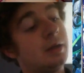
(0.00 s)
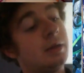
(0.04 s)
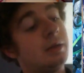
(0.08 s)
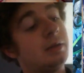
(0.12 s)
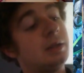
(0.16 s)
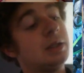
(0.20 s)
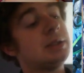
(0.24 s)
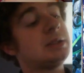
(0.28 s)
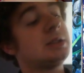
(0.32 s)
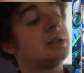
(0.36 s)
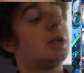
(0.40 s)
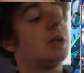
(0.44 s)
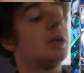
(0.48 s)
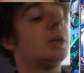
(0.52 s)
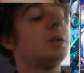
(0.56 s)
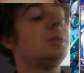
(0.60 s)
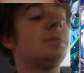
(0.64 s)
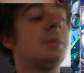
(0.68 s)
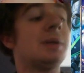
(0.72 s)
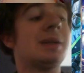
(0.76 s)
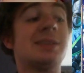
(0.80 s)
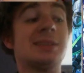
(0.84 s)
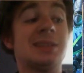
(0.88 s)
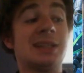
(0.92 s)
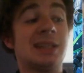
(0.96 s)
This column
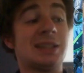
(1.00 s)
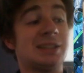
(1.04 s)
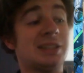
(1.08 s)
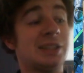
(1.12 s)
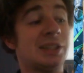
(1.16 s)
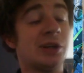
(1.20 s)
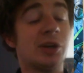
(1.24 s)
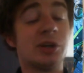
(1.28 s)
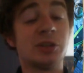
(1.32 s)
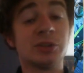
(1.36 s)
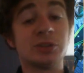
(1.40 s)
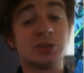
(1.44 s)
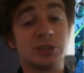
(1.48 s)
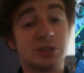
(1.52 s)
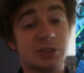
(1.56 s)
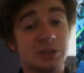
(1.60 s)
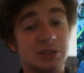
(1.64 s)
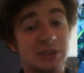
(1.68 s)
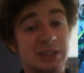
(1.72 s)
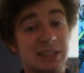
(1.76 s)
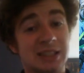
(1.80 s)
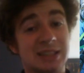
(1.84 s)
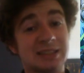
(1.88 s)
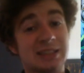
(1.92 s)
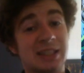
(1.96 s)
has actually got a
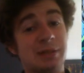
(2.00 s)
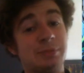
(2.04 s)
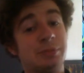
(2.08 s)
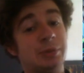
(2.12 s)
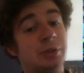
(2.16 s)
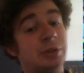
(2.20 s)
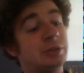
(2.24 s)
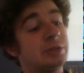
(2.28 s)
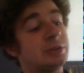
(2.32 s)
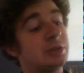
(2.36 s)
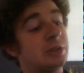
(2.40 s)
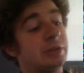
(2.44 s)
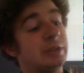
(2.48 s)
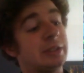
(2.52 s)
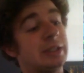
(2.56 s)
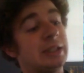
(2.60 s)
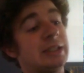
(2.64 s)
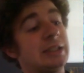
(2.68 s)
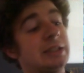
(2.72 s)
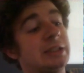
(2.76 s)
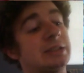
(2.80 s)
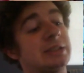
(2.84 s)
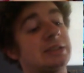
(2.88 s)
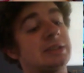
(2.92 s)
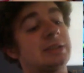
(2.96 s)
6k boost on
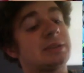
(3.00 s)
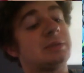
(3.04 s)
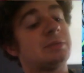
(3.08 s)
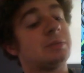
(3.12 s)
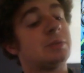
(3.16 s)
each